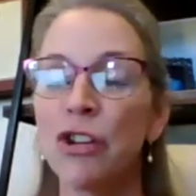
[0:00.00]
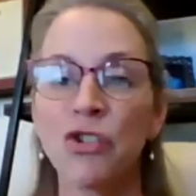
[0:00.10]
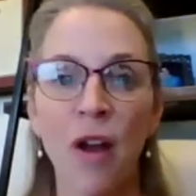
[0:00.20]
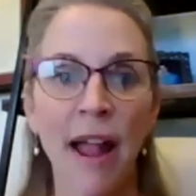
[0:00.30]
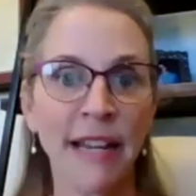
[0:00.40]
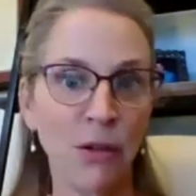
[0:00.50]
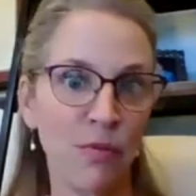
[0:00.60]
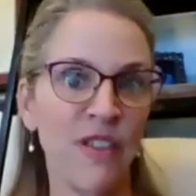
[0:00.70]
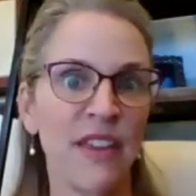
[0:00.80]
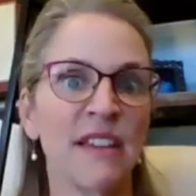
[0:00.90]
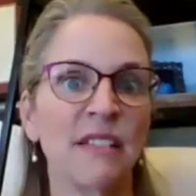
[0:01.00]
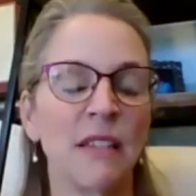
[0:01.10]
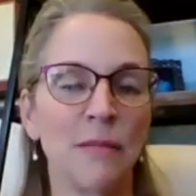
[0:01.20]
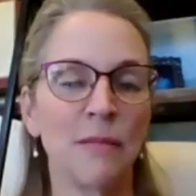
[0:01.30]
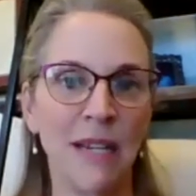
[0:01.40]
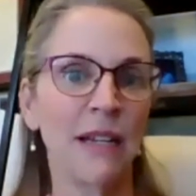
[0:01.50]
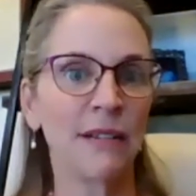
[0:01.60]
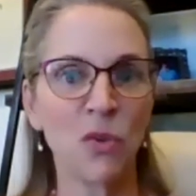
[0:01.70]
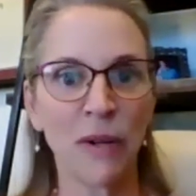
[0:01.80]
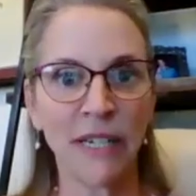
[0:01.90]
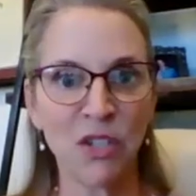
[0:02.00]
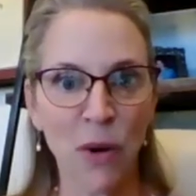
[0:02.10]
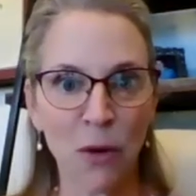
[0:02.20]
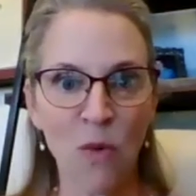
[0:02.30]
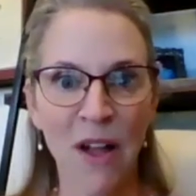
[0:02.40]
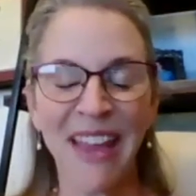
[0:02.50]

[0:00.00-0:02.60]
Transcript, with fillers: trying new things in the beginning of twenty twenty-one.